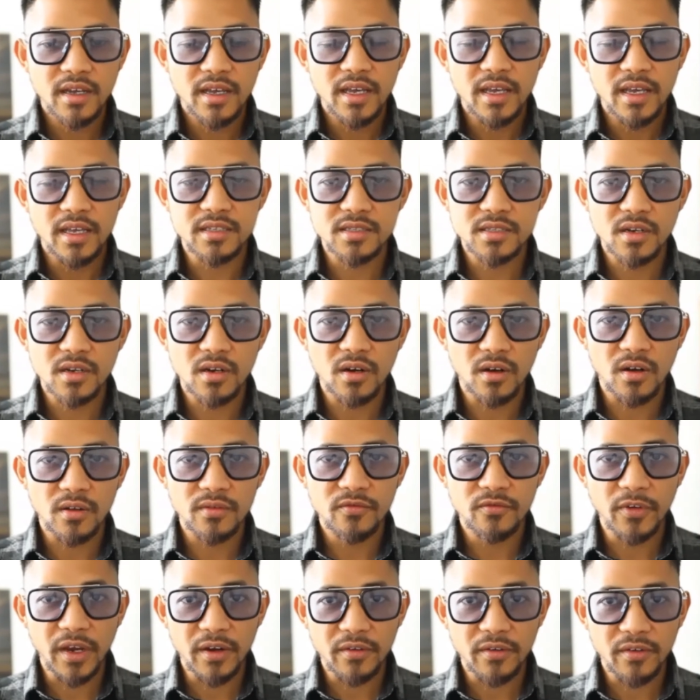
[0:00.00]
It's called
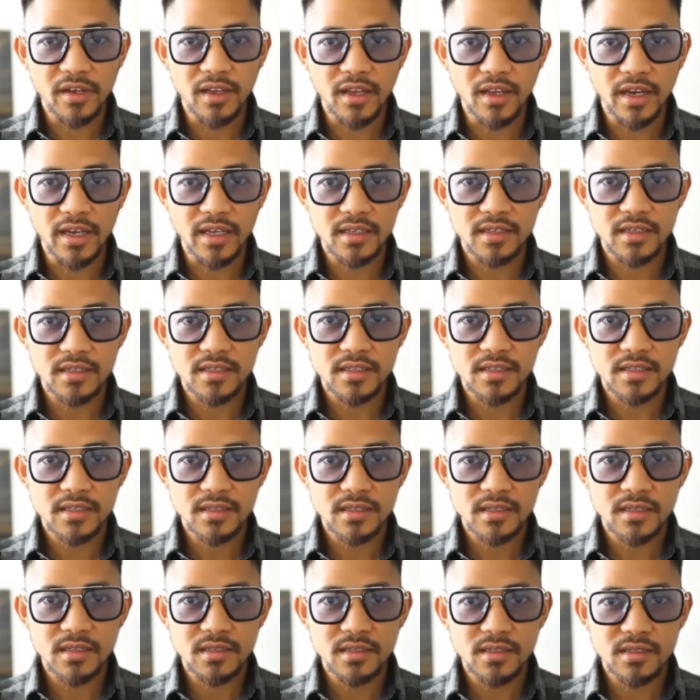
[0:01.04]
fairy lights.
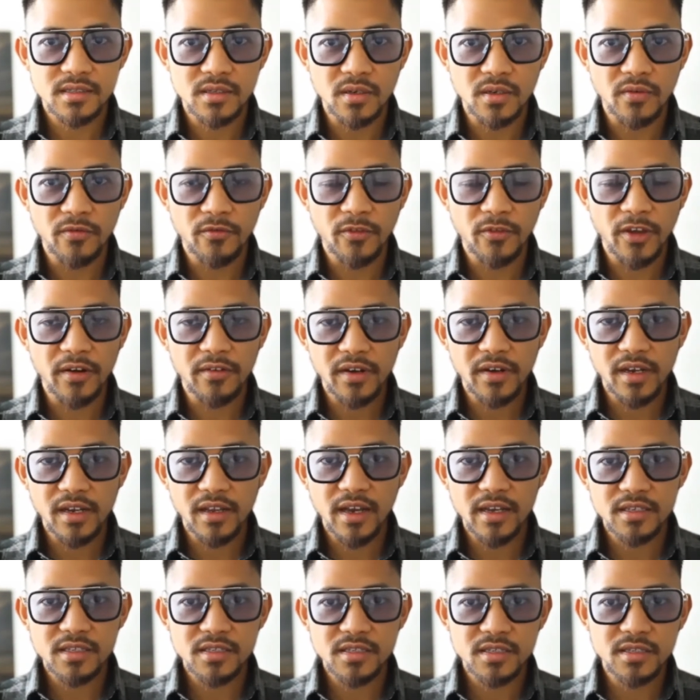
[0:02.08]
So fairy
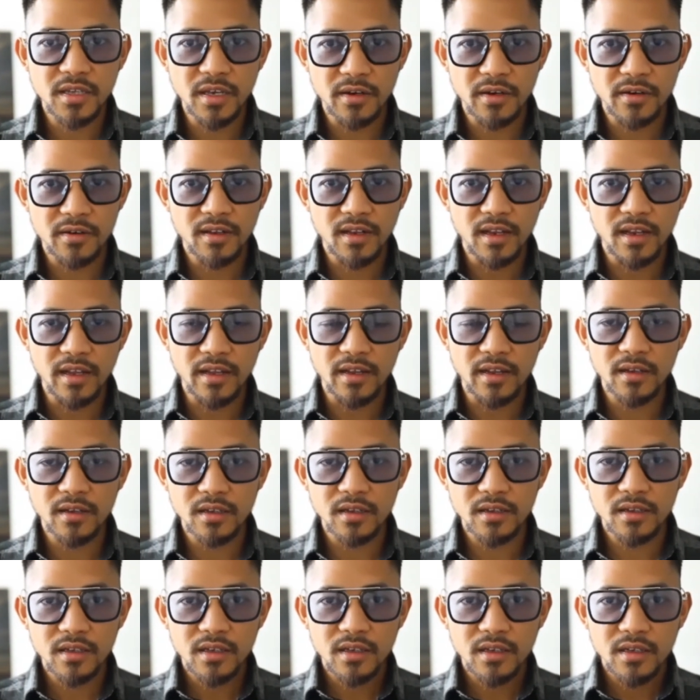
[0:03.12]
lights, they're
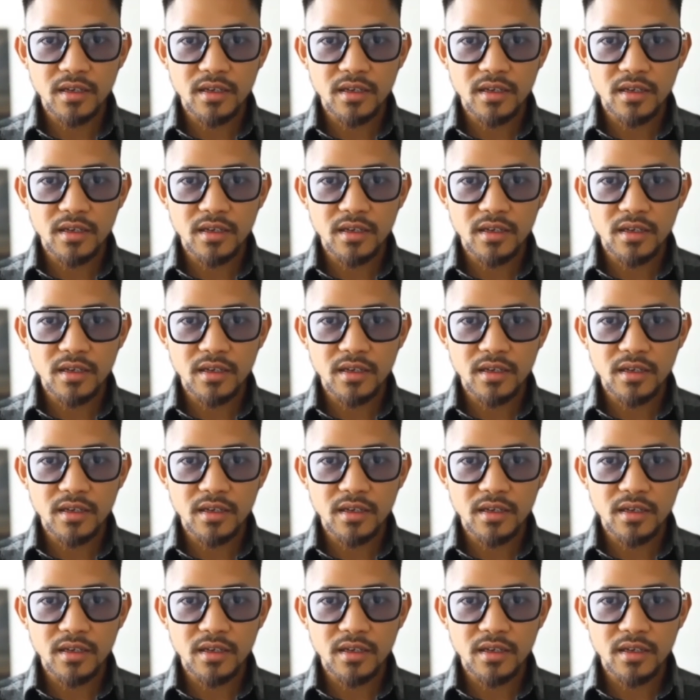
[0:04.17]
little